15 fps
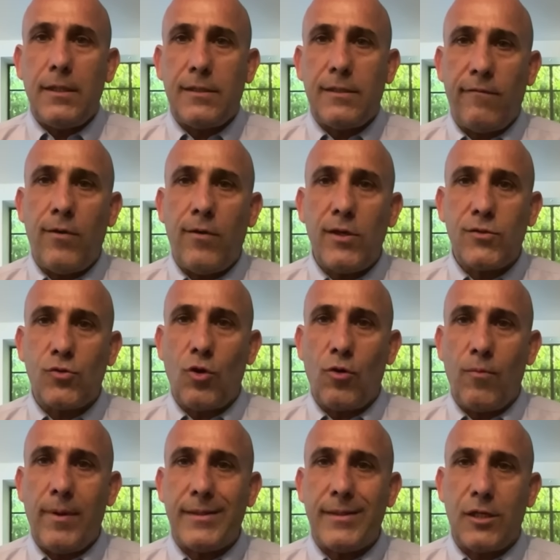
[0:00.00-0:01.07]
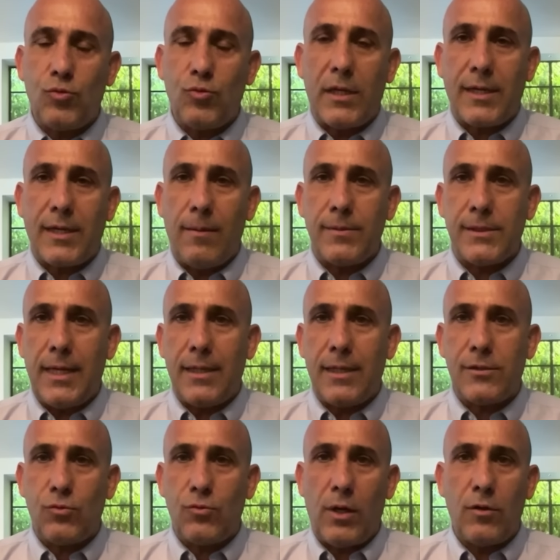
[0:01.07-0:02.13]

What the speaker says: it's a very strong message what comes next.